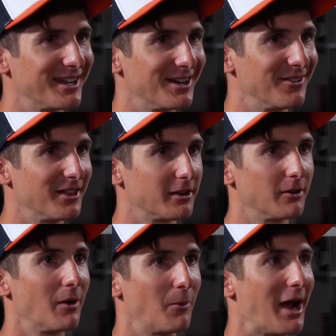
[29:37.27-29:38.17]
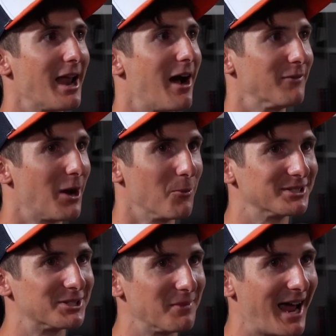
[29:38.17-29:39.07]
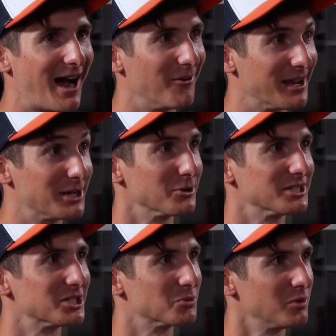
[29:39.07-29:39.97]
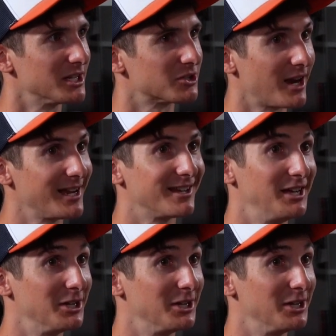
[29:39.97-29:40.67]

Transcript: I now have that wisdom now. Ignorance is bliss, right?